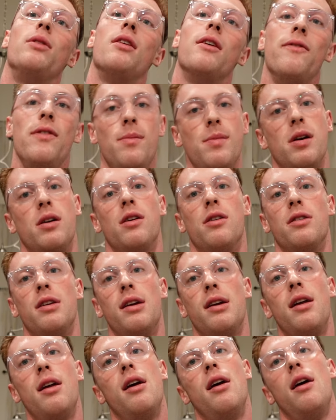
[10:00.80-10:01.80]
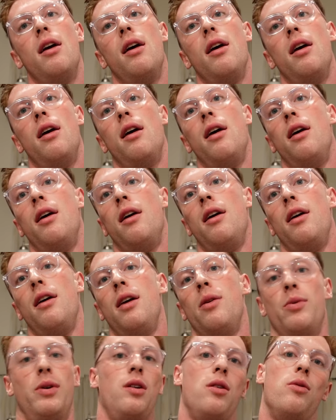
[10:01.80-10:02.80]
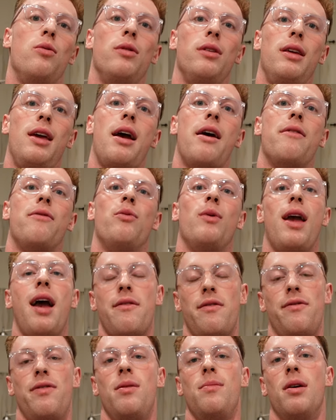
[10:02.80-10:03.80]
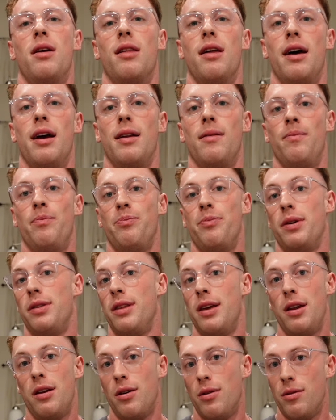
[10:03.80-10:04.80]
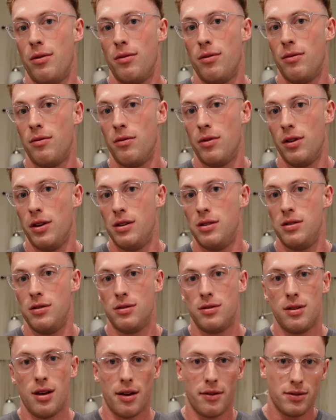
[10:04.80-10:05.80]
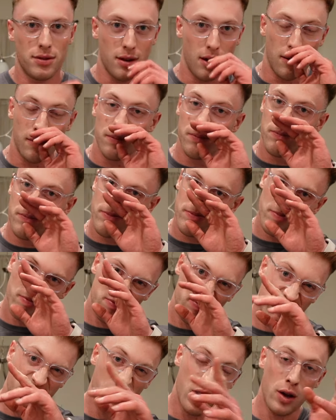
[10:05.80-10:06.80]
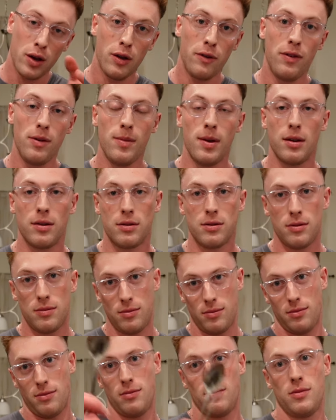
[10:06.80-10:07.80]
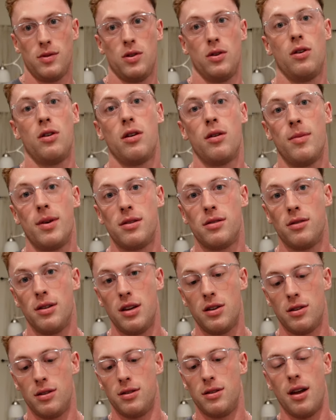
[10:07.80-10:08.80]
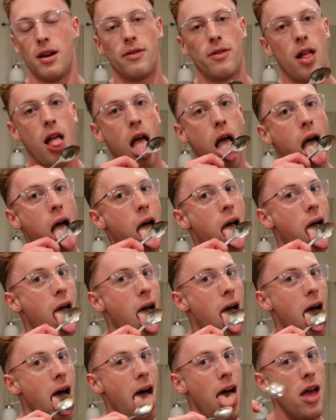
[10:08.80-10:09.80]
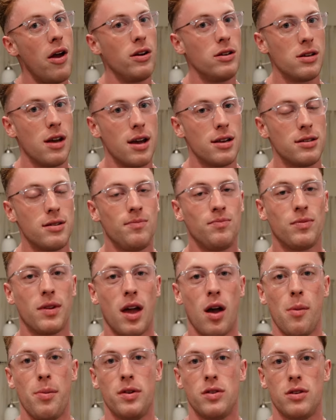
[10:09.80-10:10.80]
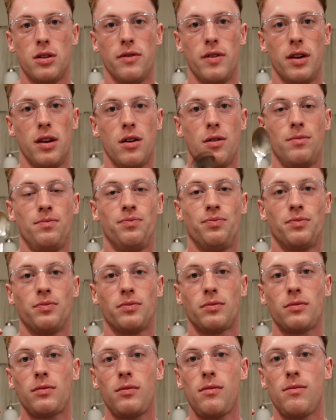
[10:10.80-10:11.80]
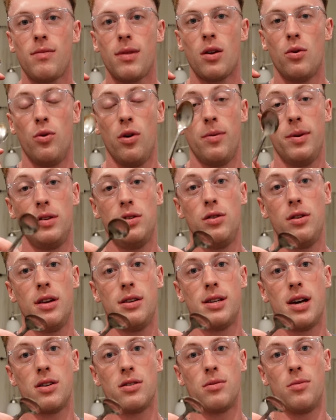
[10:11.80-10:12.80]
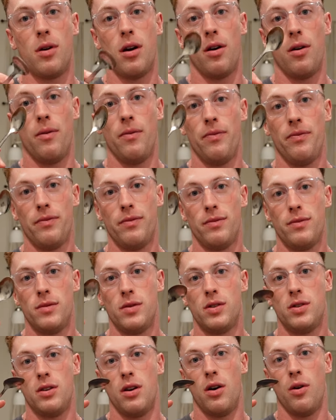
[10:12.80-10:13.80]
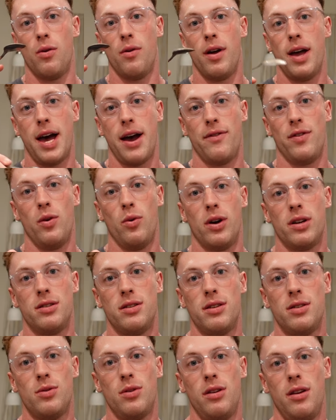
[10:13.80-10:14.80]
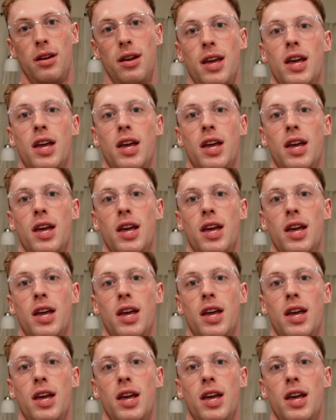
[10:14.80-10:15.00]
with their female clothing. We don't really have, we have a female line, but they don't release new stuff. So for all you females, go get Muscle Nation stuff. Anyways, guys, I hope you enjoyed the video. It'll be two days out tomorrow. So after you watch this one,